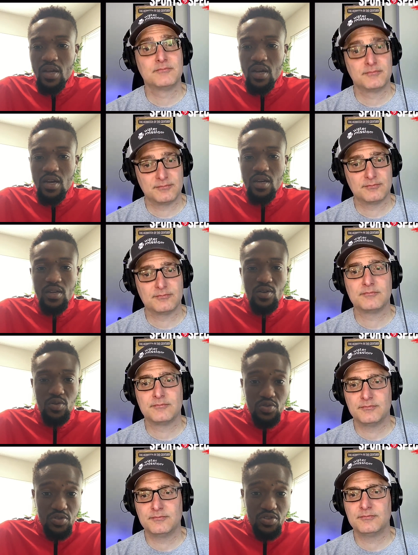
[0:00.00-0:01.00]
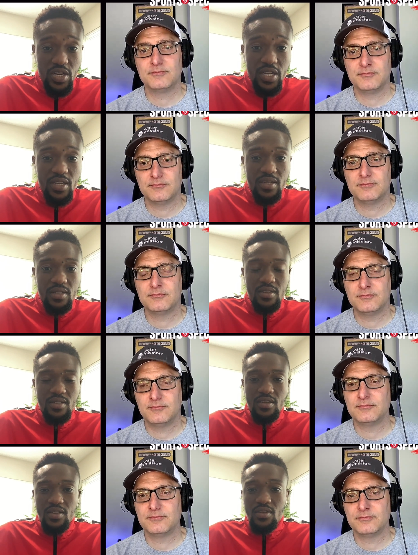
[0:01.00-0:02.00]
Speaker 1: uh, go to training.
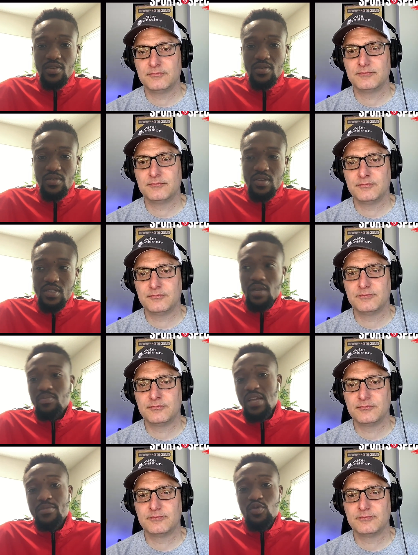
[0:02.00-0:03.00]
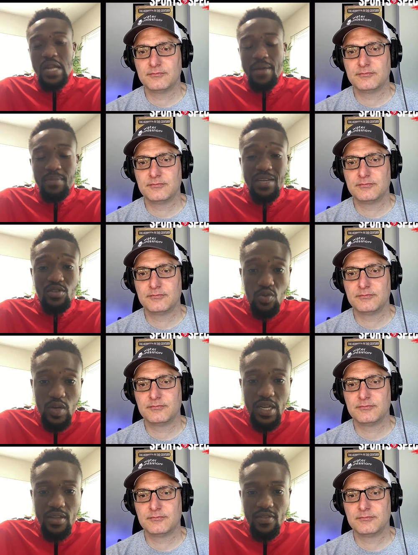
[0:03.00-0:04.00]
You know, sometimes when I'm not
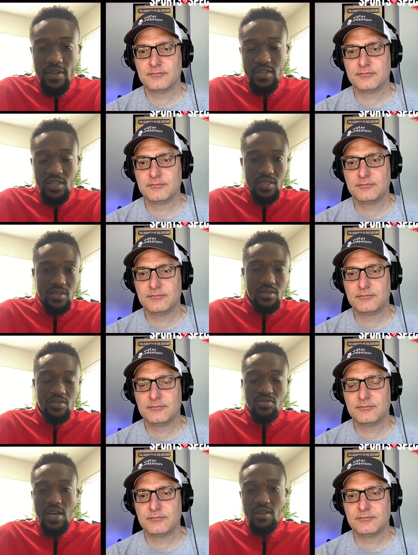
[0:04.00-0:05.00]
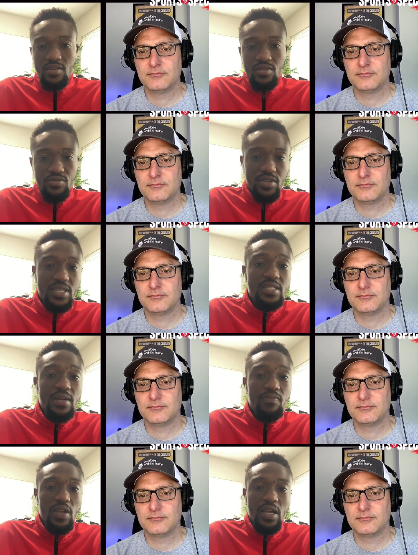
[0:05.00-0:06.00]
doing anything, just try to read
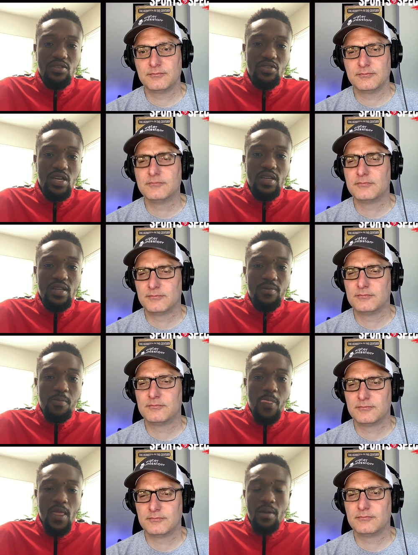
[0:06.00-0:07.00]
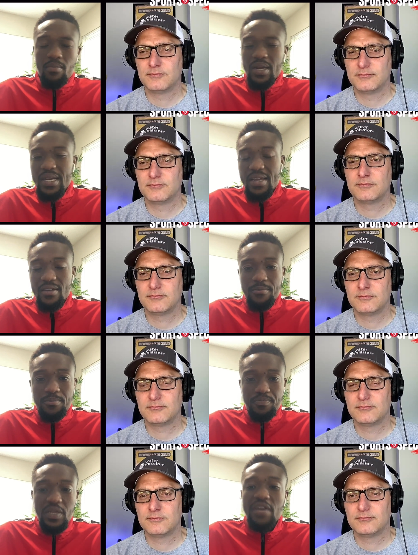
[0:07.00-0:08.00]
something at training. But
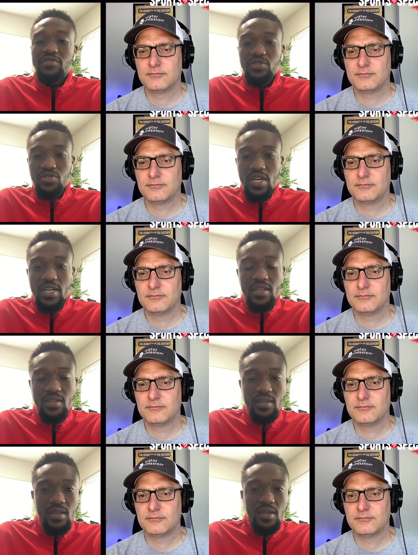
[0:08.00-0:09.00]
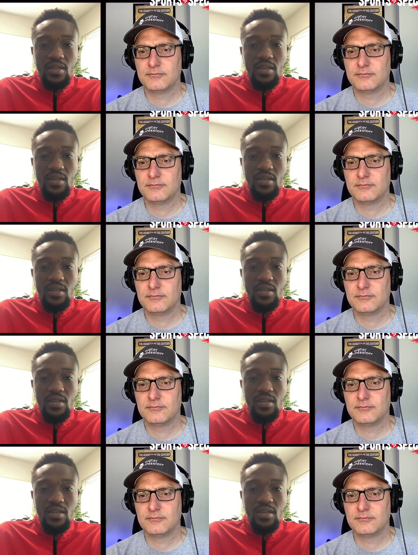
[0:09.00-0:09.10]
then after training,